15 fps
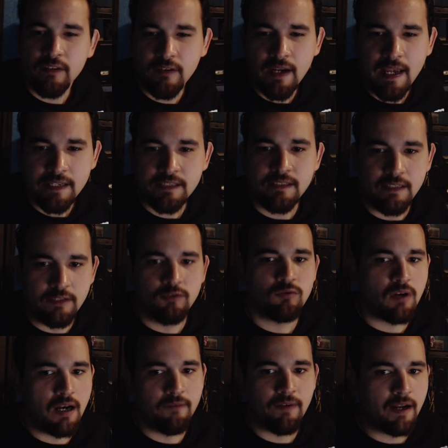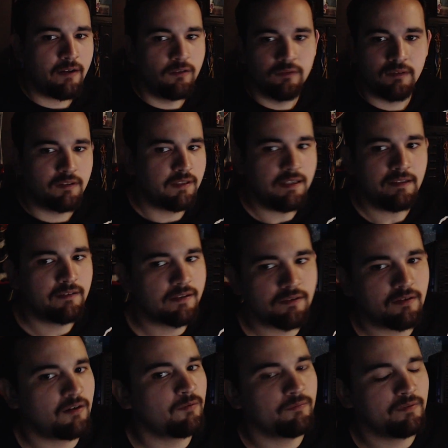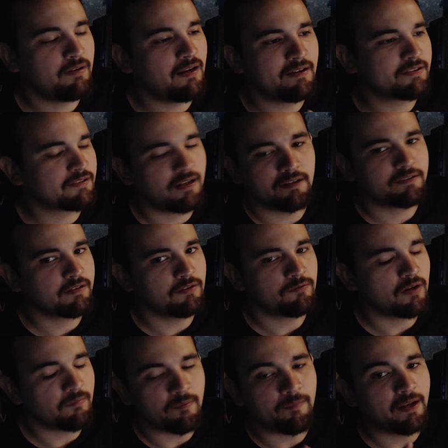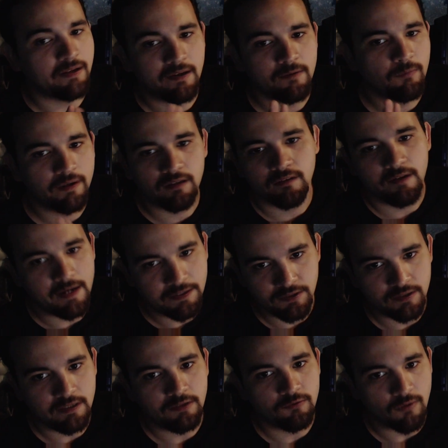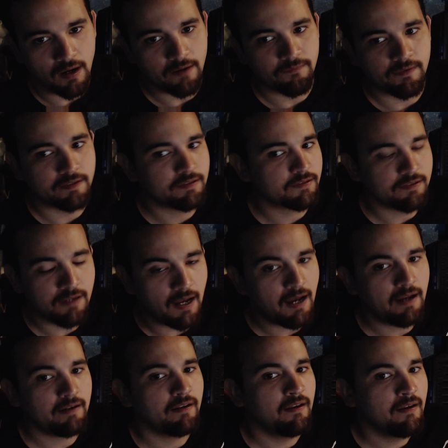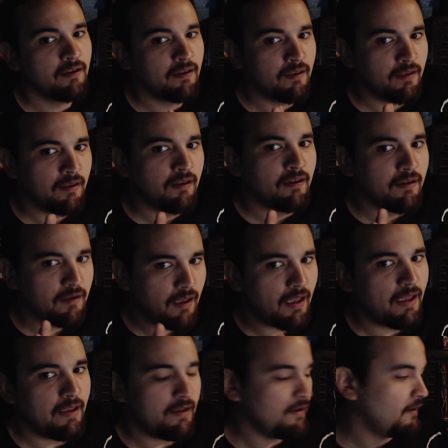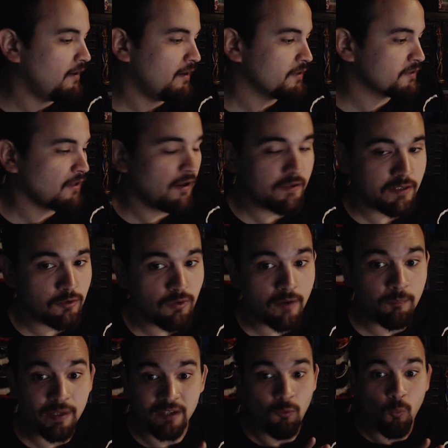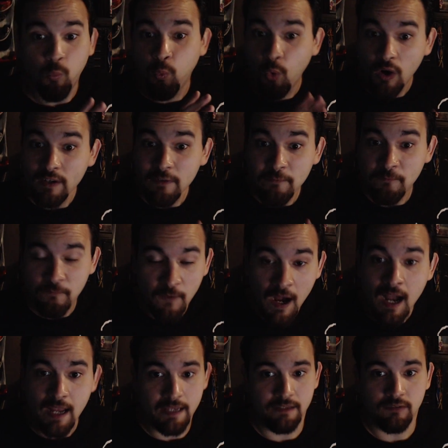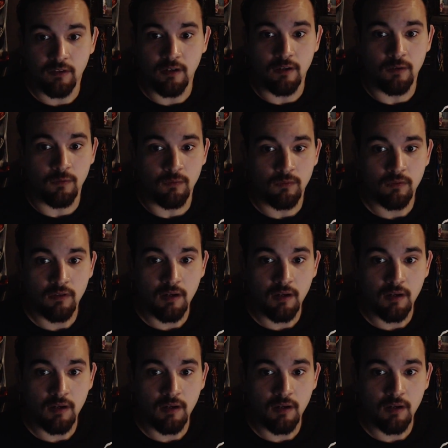SD drive. I don't think that, no, not a solid state drive, I'm bad. A regular HD drive. This is not a solid state drive, but what a find though.